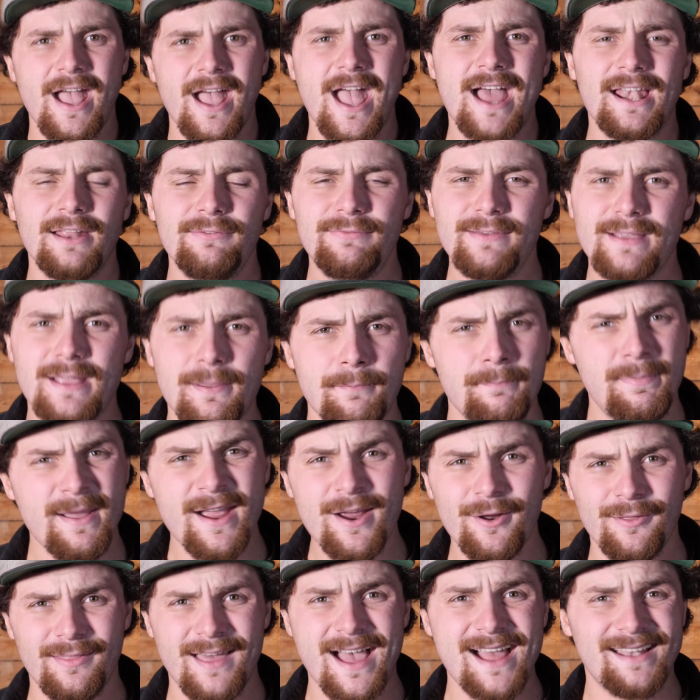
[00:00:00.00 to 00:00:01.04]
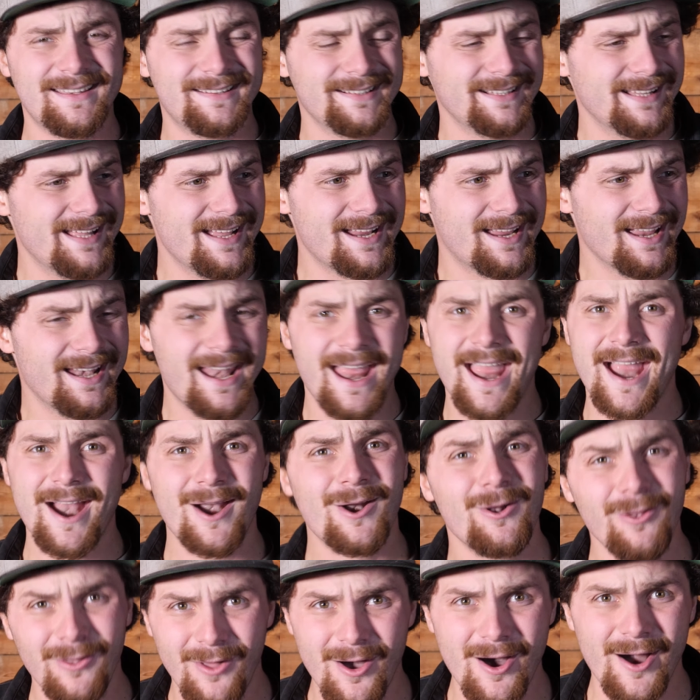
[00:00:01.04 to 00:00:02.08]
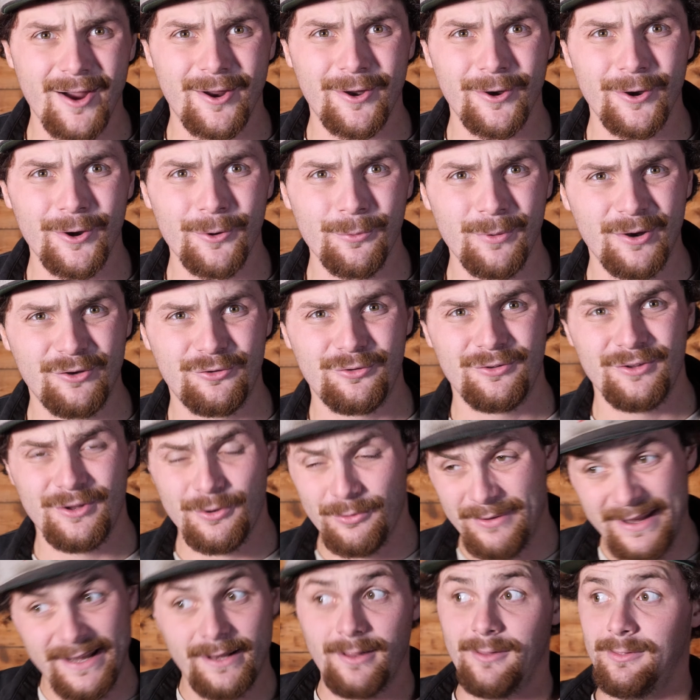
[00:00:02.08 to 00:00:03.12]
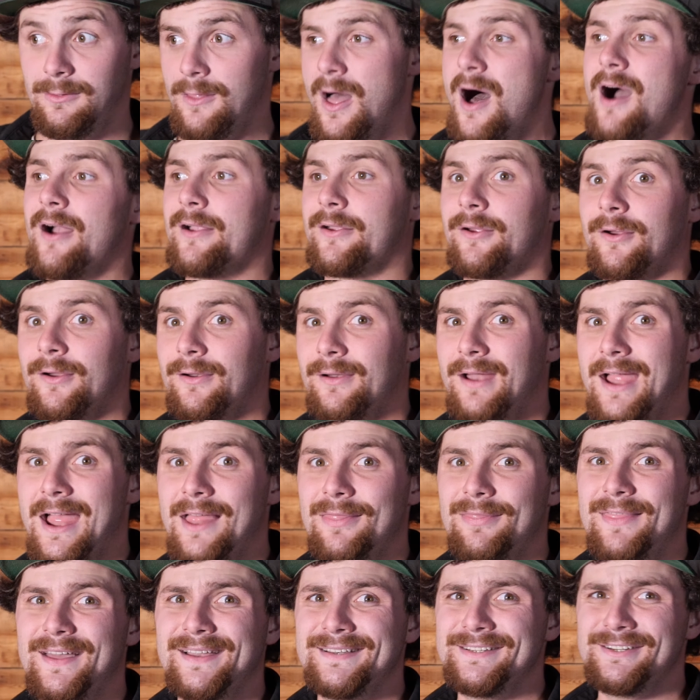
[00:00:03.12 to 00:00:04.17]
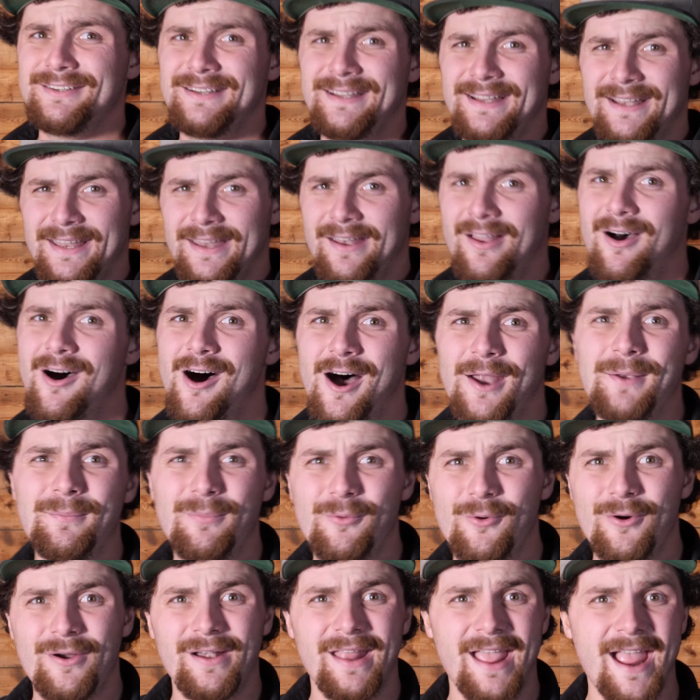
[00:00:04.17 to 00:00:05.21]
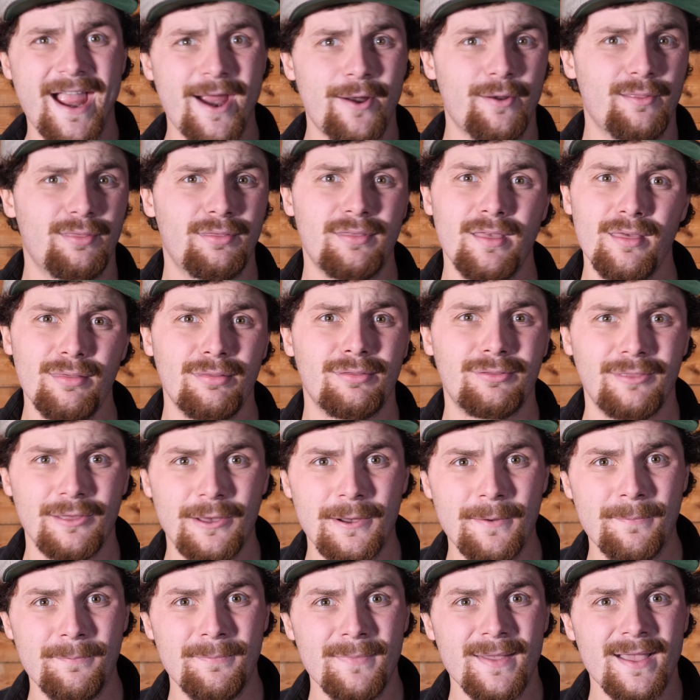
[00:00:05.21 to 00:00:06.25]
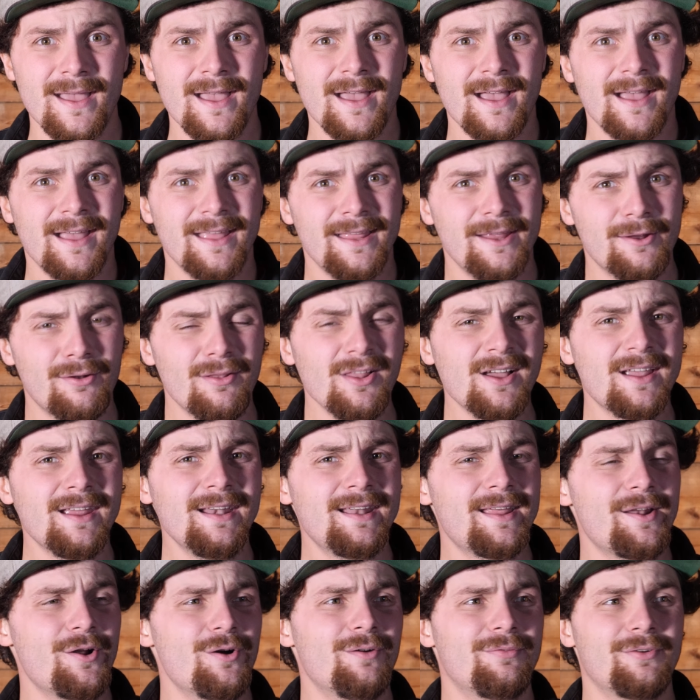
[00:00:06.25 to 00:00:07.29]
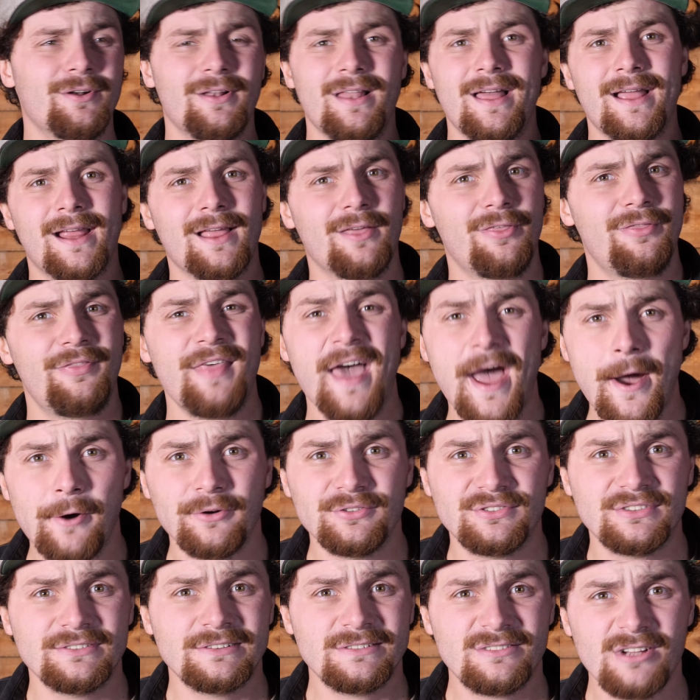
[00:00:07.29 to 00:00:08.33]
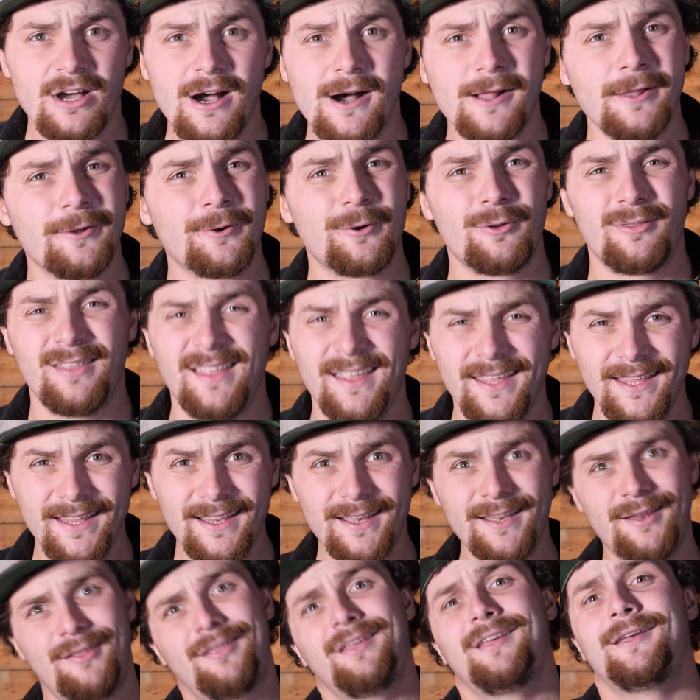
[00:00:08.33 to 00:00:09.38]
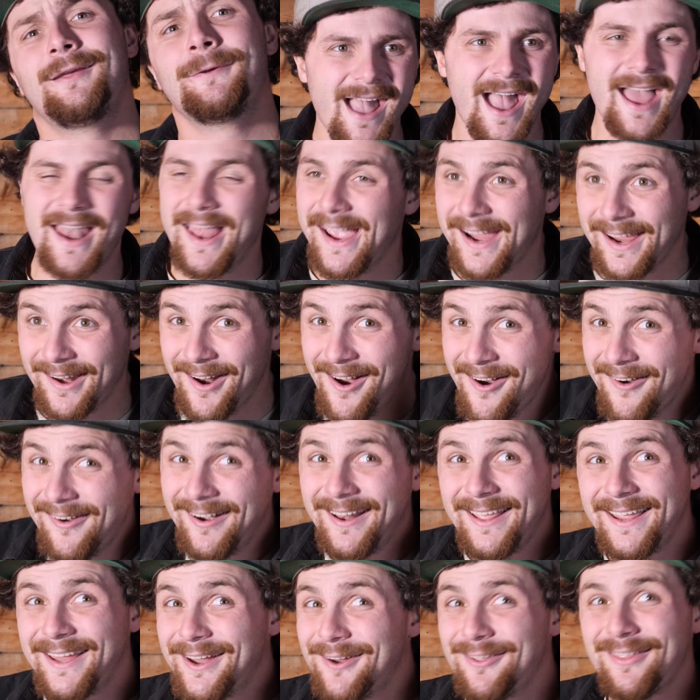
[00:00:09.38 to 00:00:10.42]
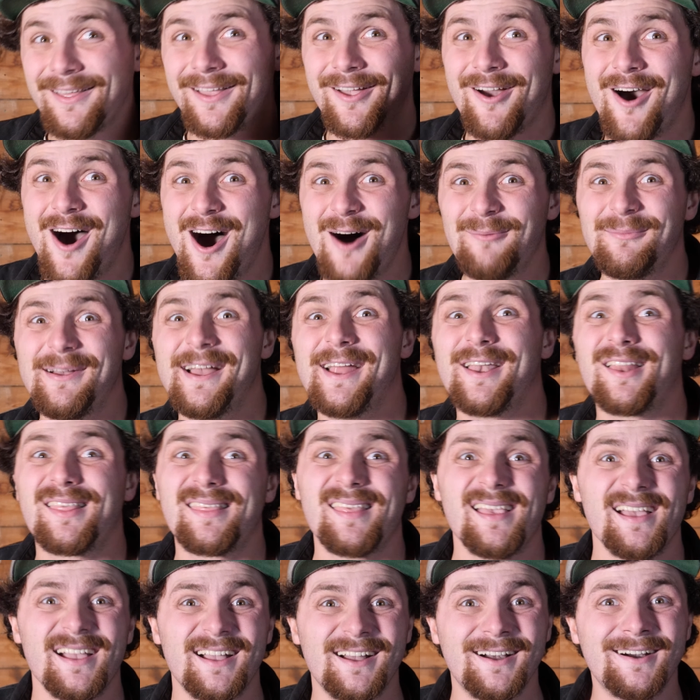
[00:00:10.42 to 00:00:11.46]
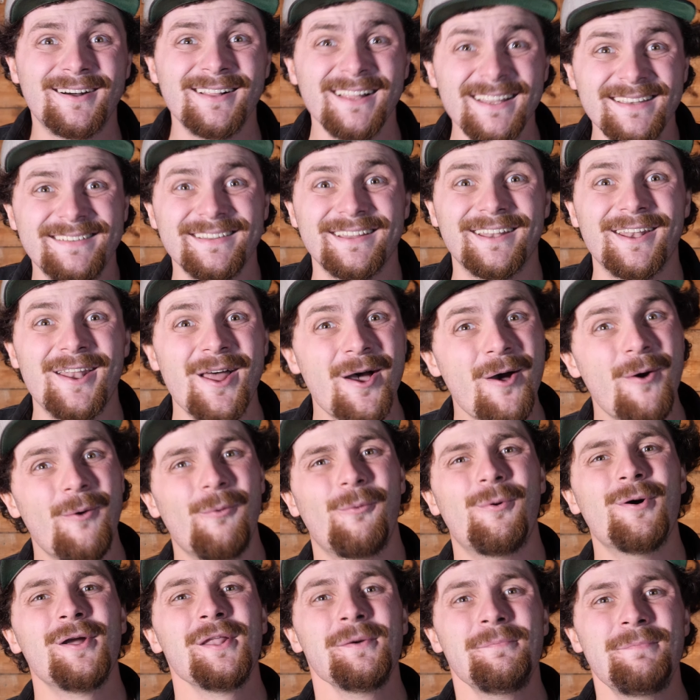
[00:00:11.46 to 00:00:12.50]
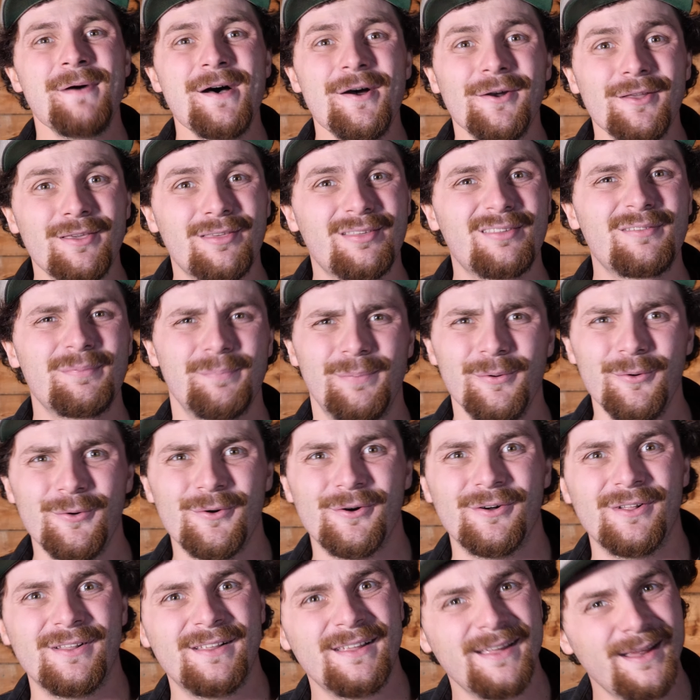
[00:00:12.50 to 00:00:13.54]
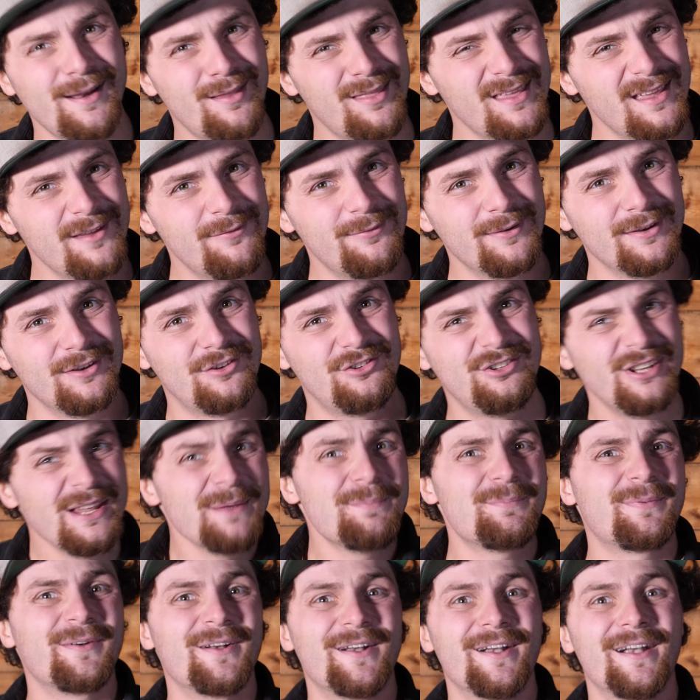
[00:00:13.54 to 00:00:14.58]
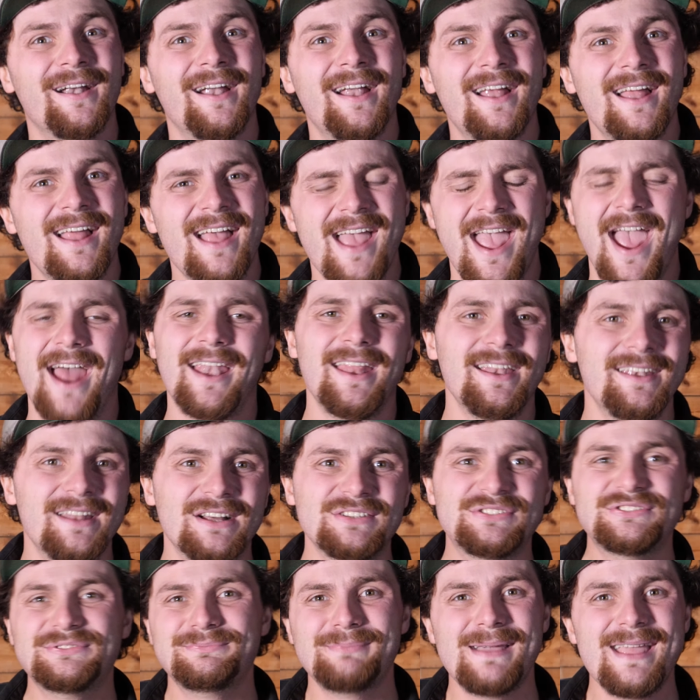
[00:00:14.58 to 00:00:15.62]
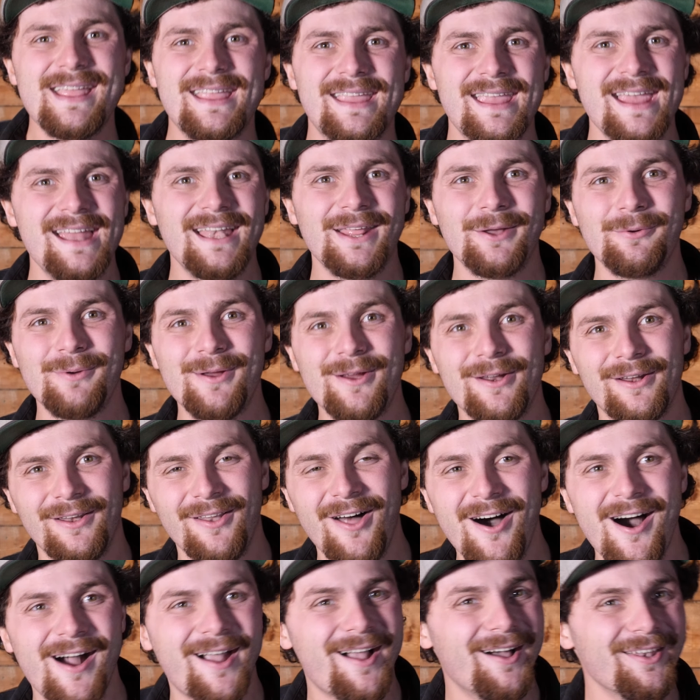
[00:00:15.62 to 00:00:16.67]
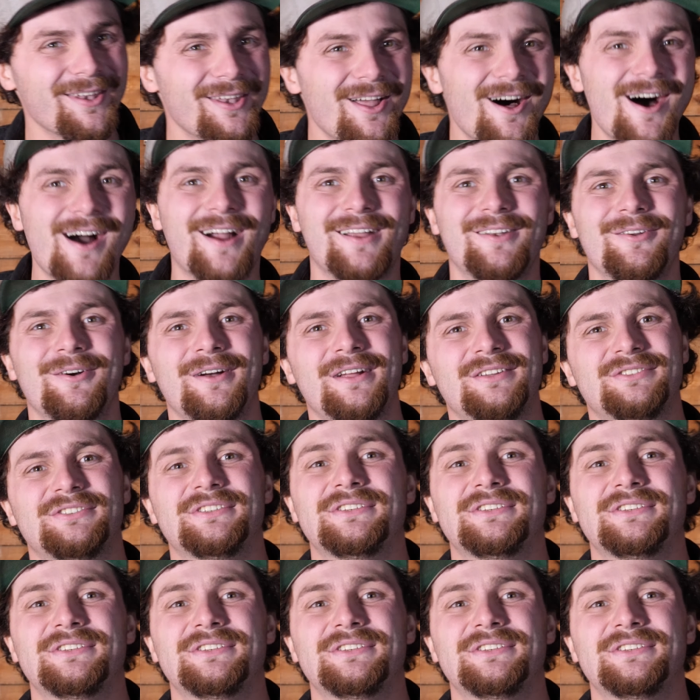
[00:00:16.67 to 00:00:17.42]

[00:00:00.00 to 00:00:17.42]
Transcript: And if you compare that to like an air locker, which you need a locker and then you need an onboard air system, you're looking at over like $1,000 easy. And I can already hear the comments. Clinton, what about a spool? It's even cheaper, and it doesn't make any weird lock-on-lock noises.